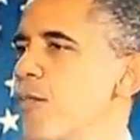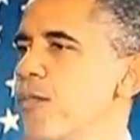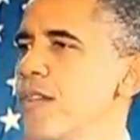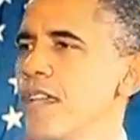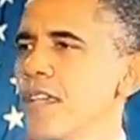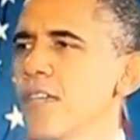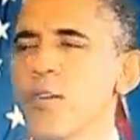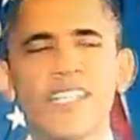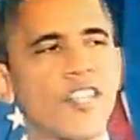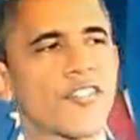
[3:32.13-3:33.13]
If
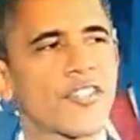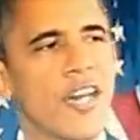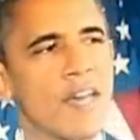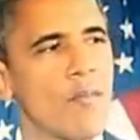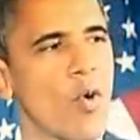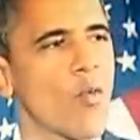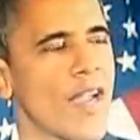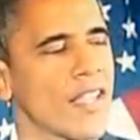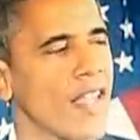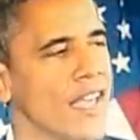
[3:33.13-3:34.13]
we just cut more
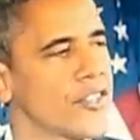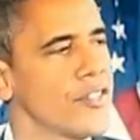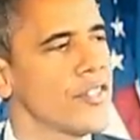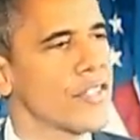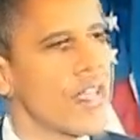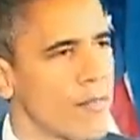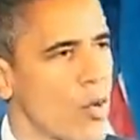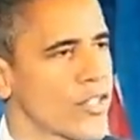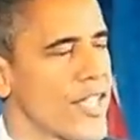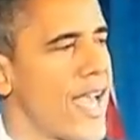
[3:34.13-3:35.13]
regulations and cut
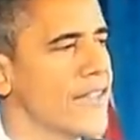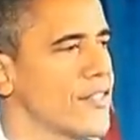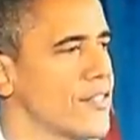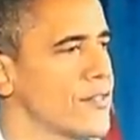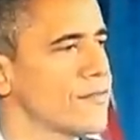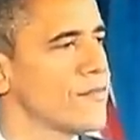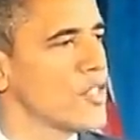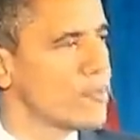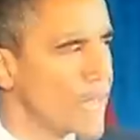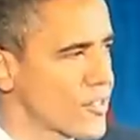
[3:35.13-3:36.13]
more taxes,
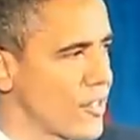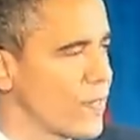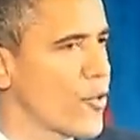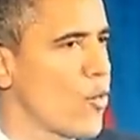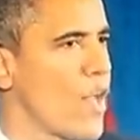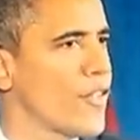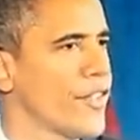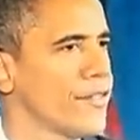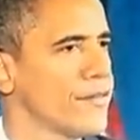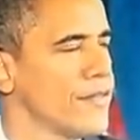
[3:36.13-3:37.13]
especially for the
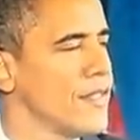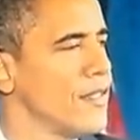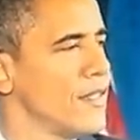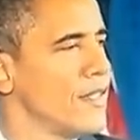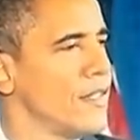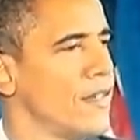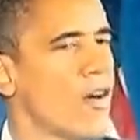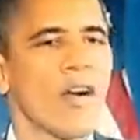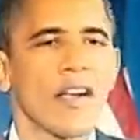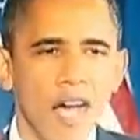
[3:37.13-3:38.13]
wealthy,
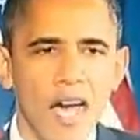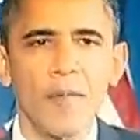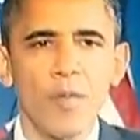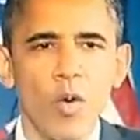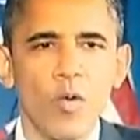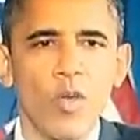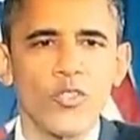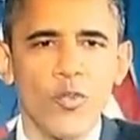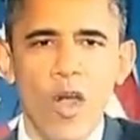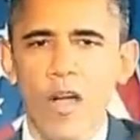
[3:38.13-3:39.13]
our economy will grow
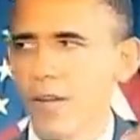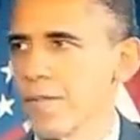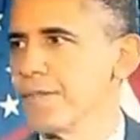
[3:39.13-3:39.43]
stronger.